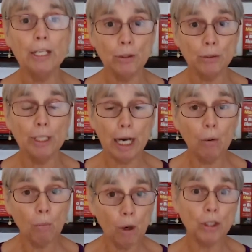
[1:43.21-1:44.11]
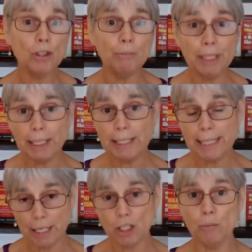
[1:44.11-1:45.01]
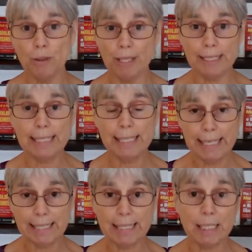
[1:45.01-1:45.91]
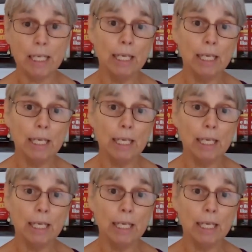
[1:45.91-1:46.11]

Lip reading: You now want to be in touch with this list